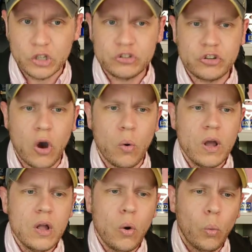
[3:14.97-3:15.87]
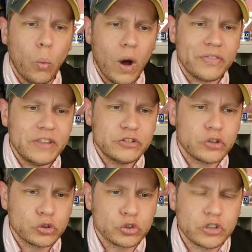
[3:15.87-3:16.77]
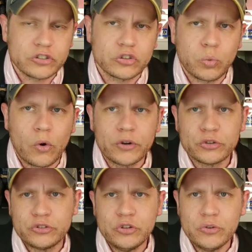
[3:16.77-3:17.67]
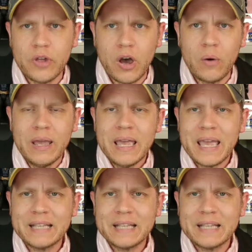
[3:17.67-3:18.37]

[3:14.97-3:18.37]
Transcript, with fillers: So what these social justice warriors do, though,